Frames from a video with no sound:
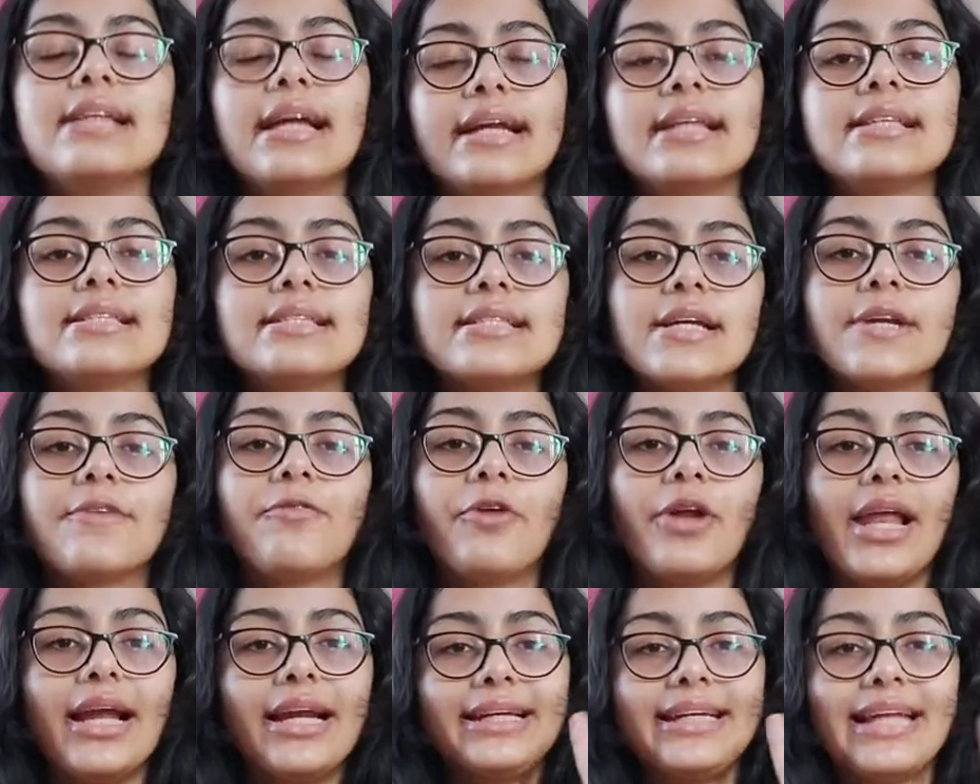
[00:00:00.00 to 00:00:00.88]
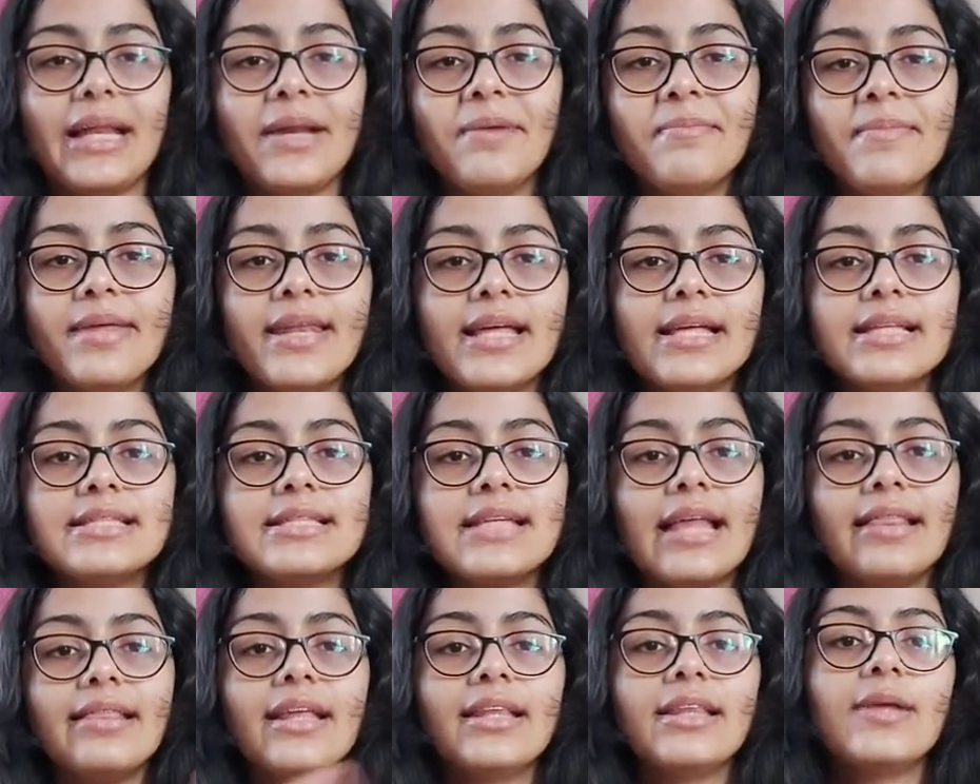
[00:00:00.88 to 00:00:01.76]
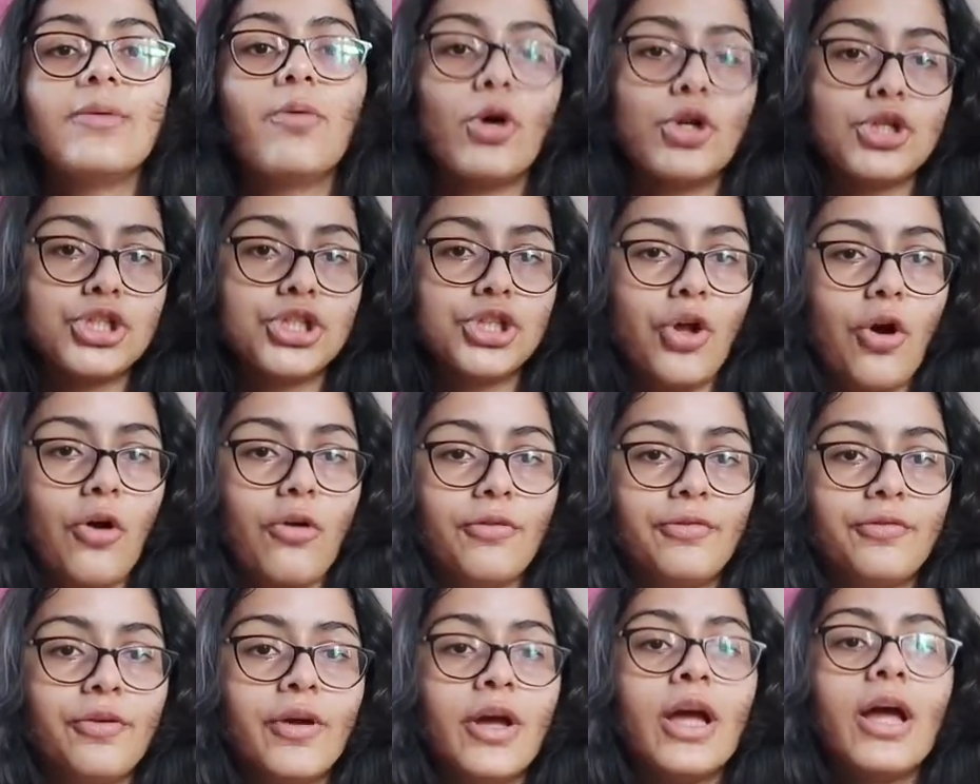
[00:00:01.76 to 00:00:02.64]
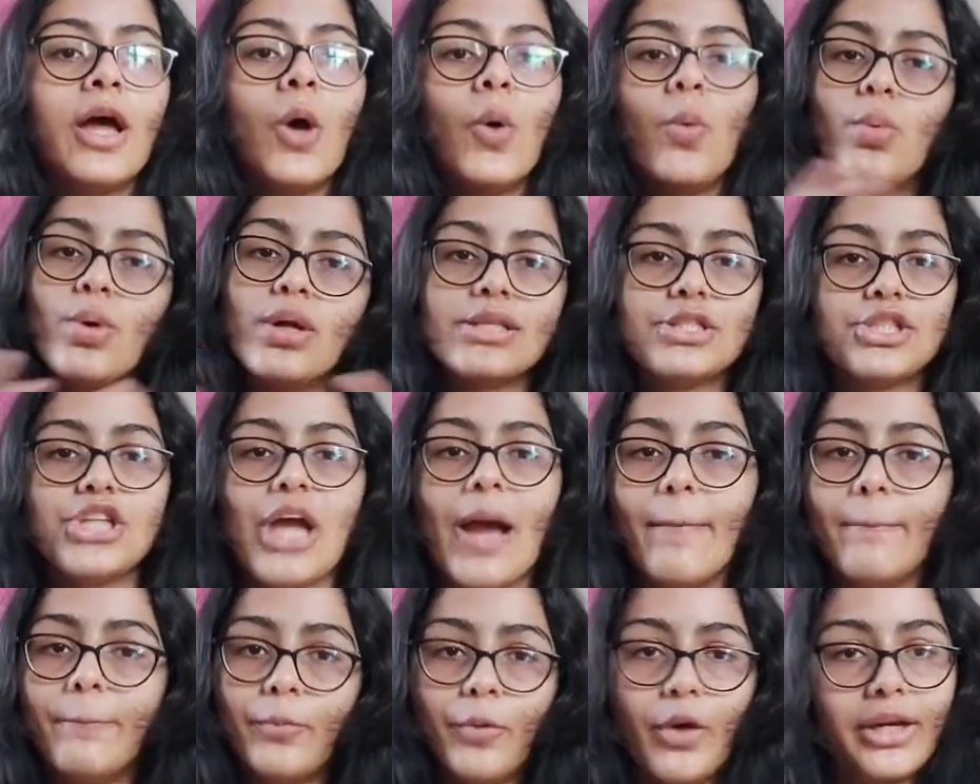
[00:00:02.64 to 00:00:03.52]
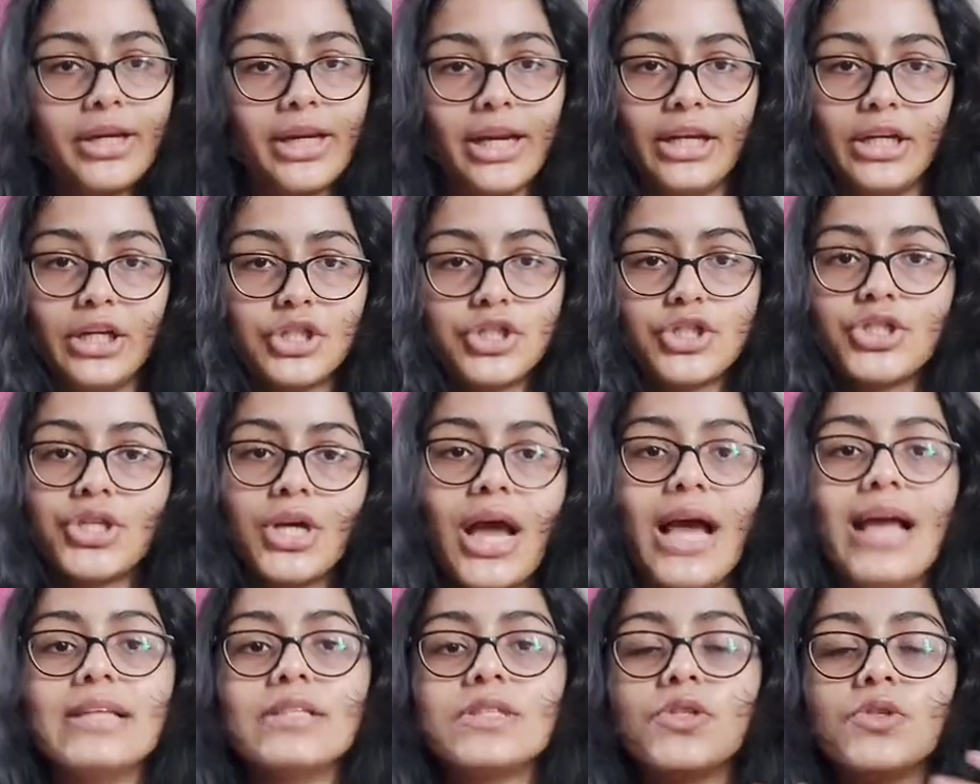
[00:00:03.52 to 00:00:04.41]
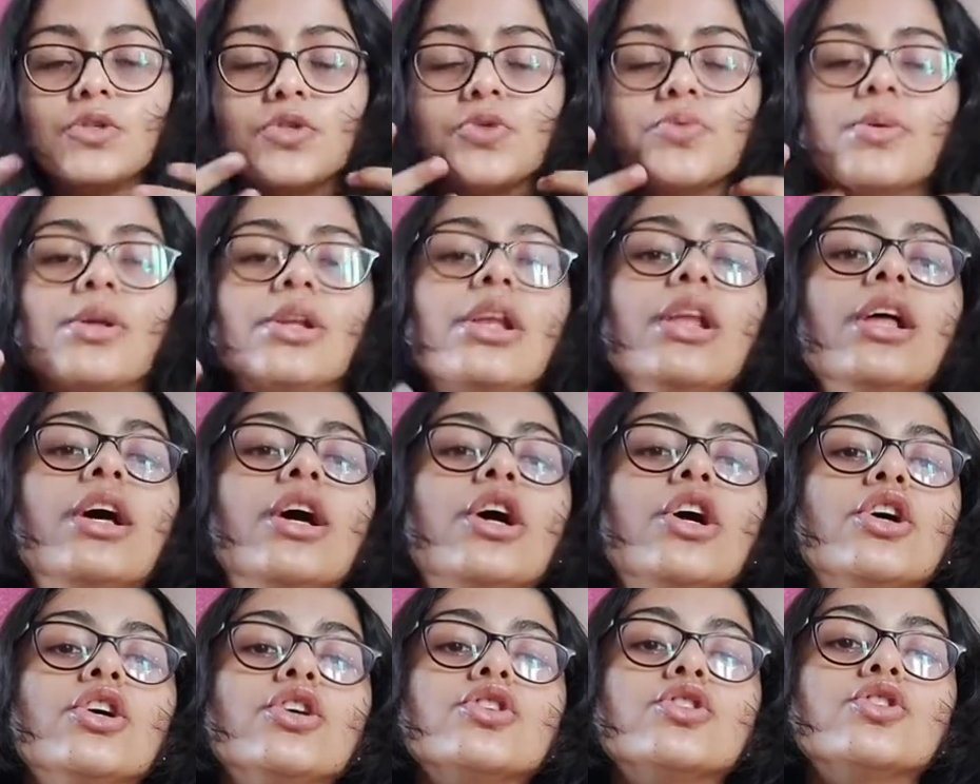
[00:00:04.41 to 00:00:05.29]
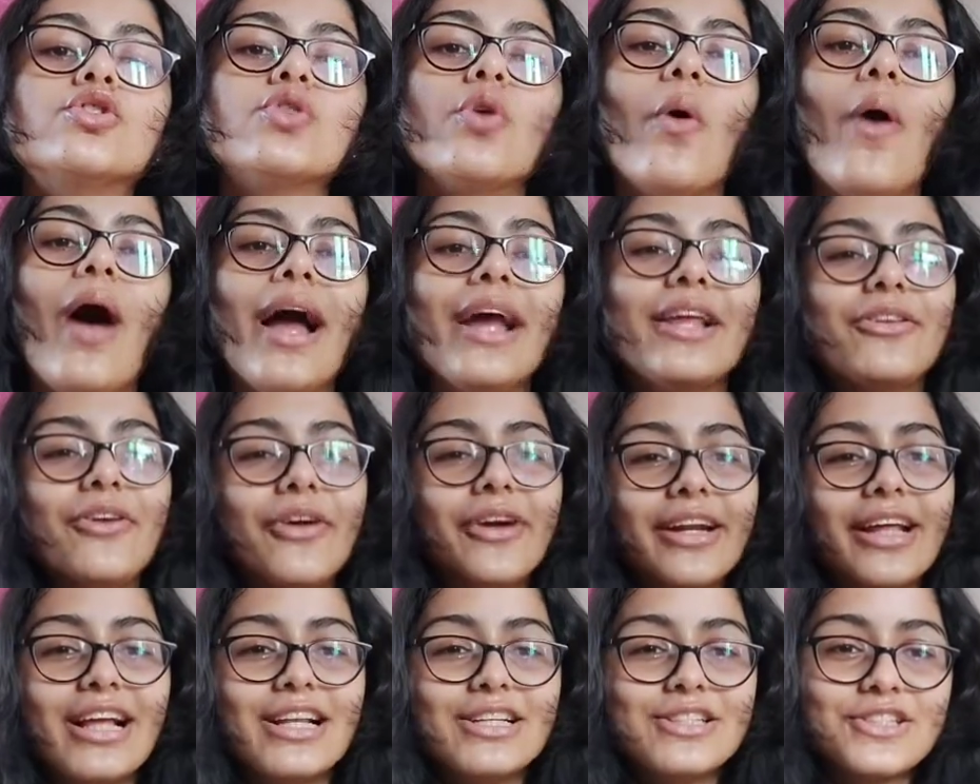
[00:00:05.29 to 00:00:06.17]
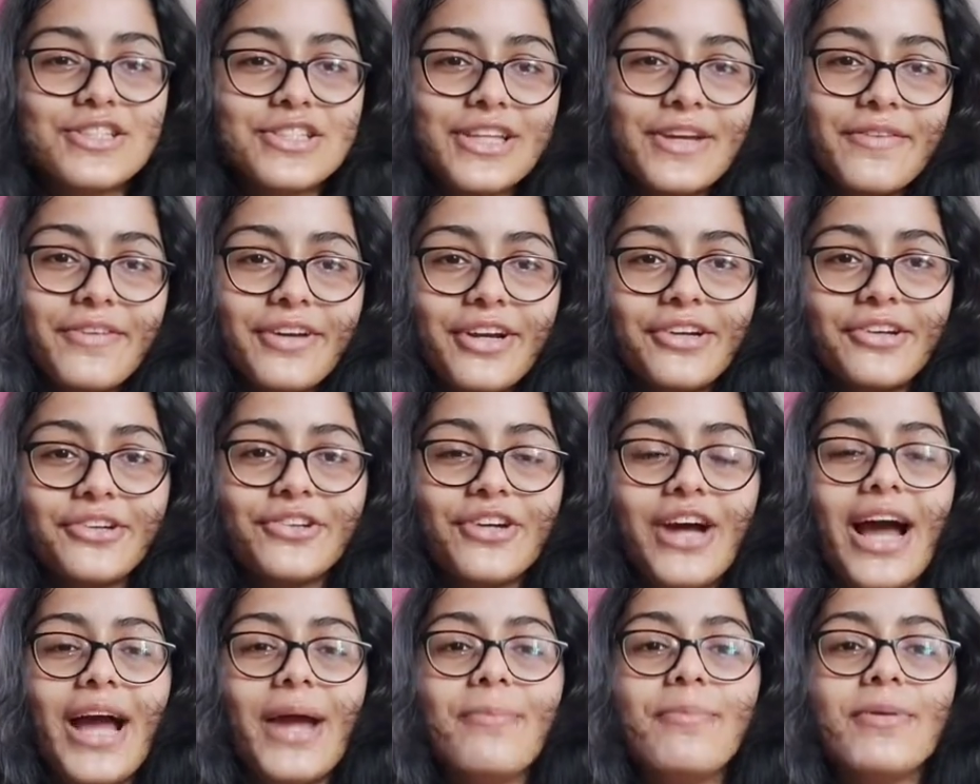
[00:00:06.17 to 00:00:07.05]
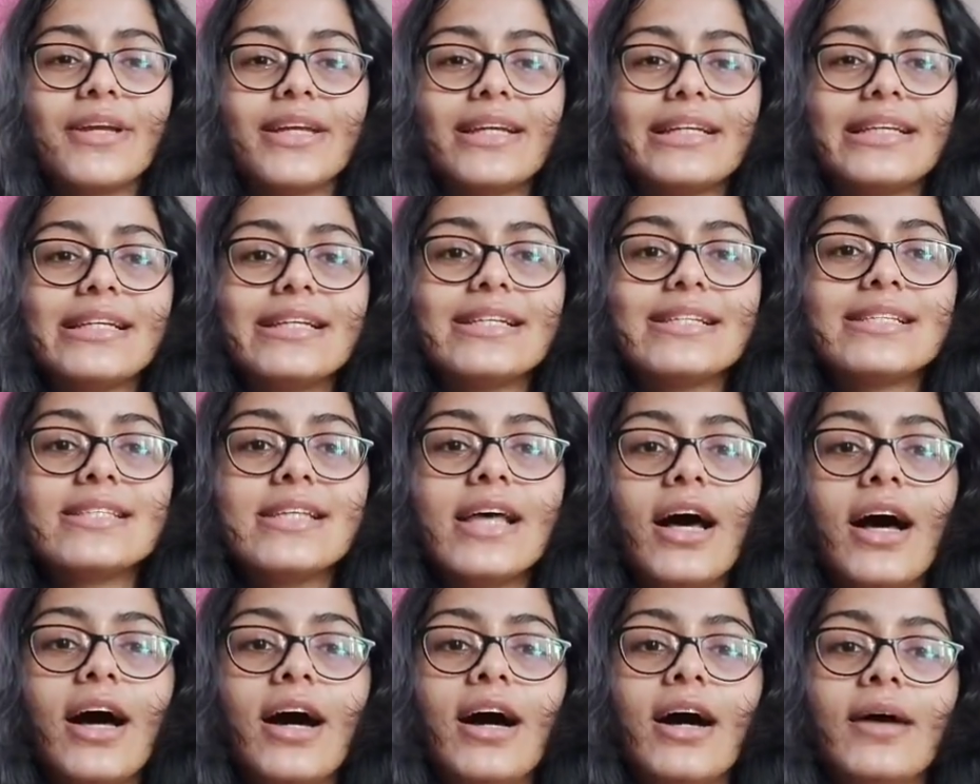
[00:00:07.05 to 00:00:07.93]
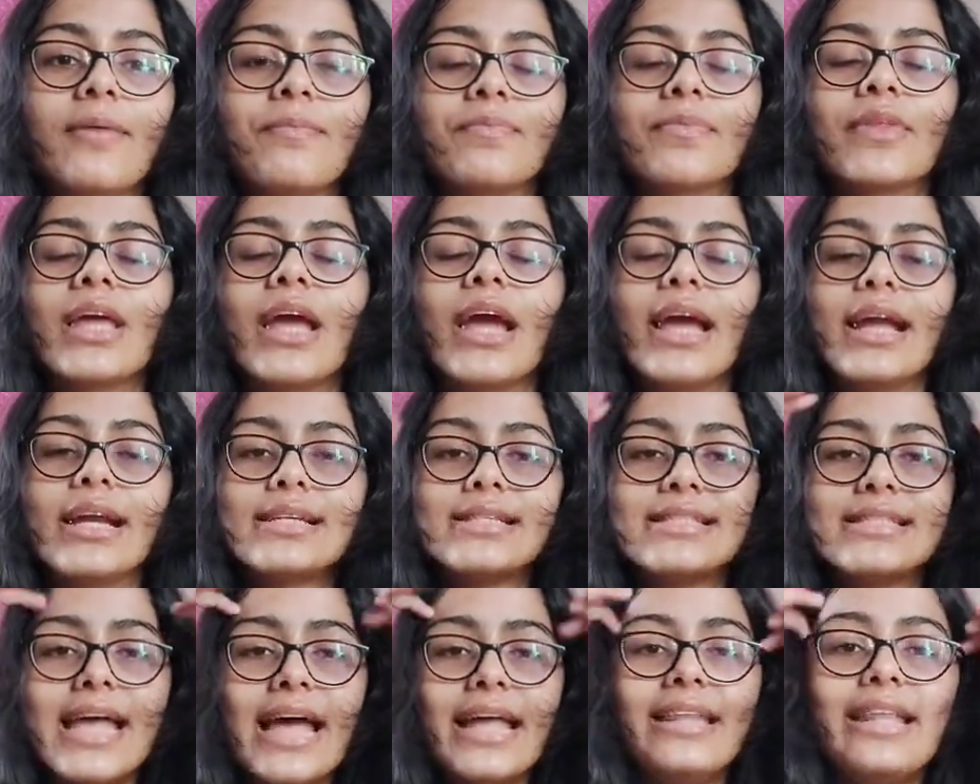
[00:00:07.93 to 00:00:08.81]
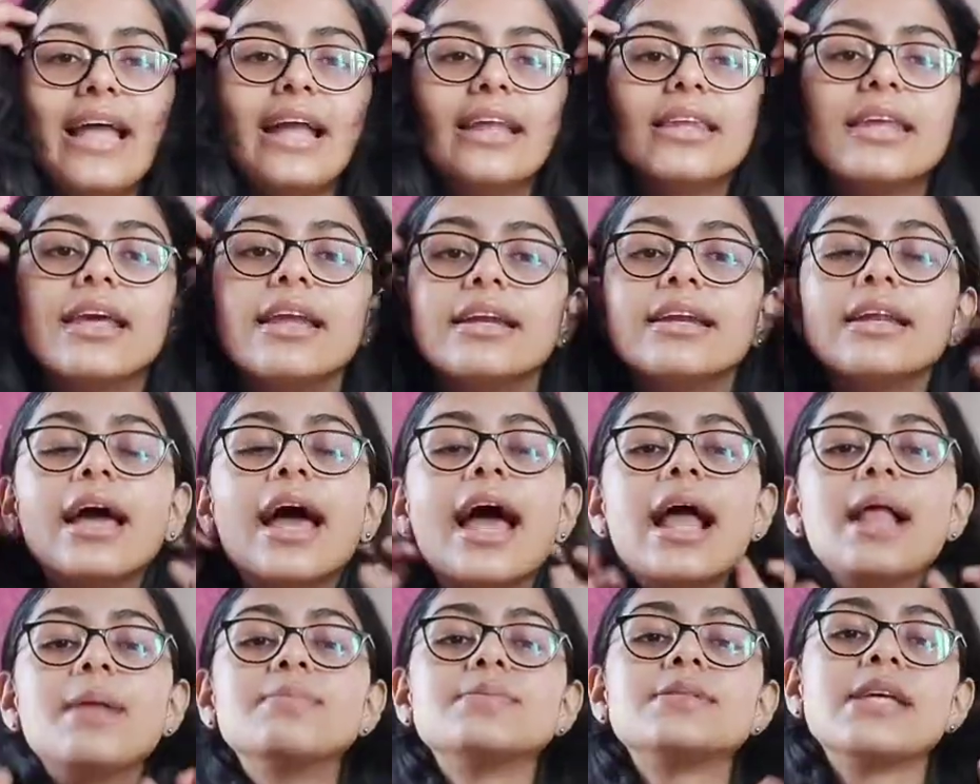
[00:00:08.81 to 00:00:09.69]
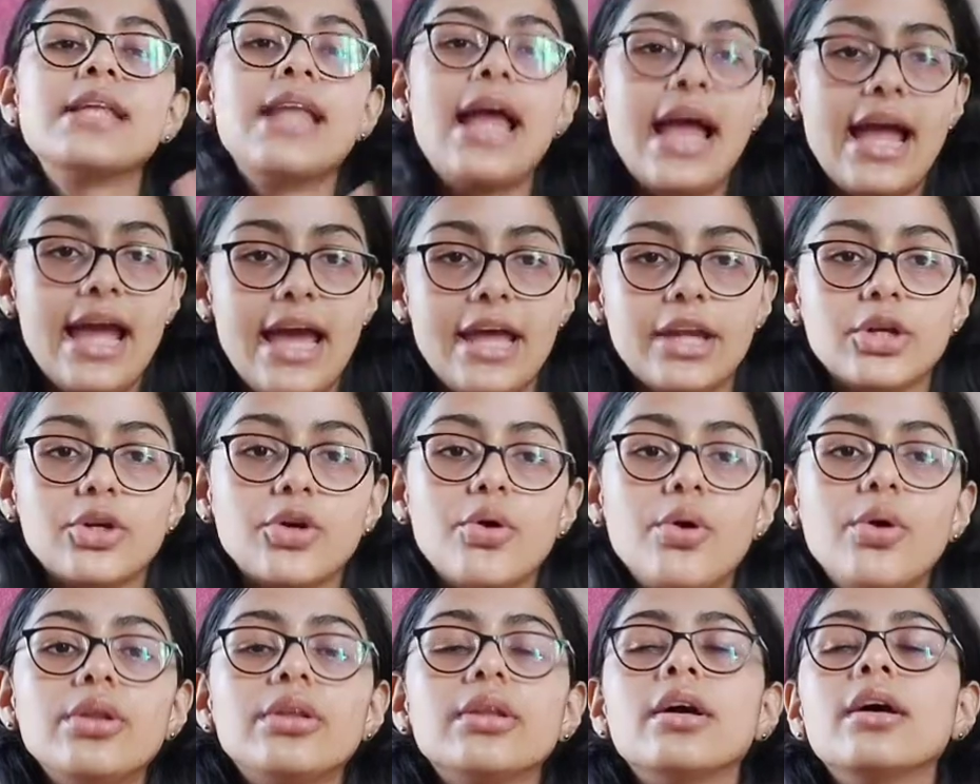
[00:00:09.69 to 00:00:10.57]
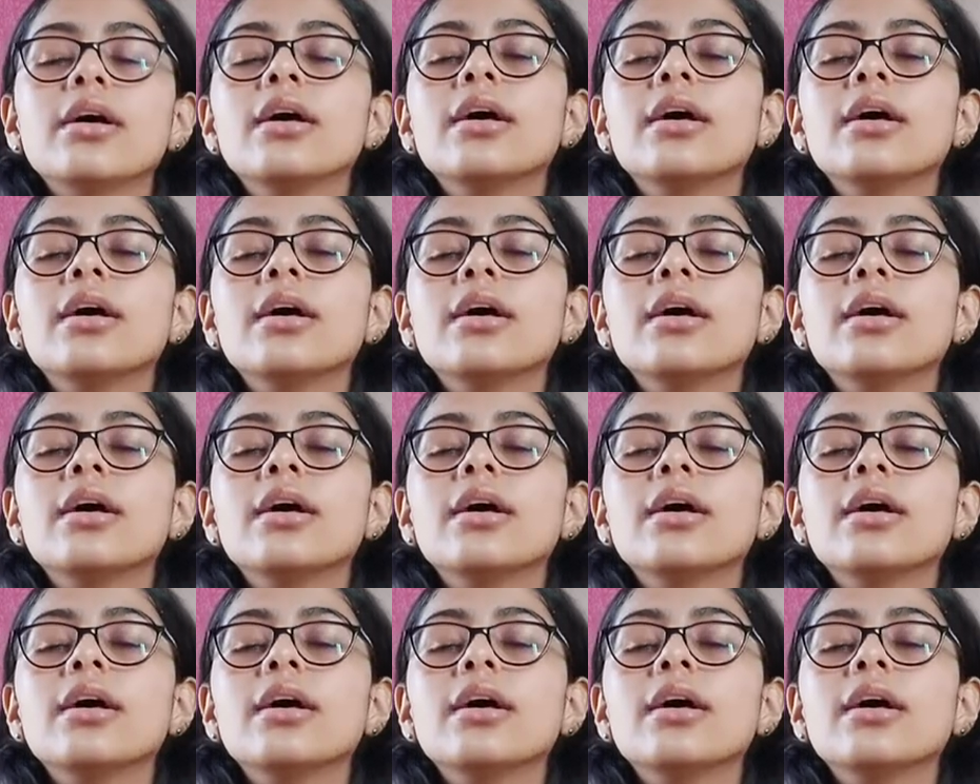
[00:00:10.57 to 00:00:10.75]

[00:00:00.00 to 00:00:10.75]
let it sit for like 10 minutes and then they wash it off with shampoo and conditioner as usual. So I thought I'll just give it a try because it said that it helps in hair growth,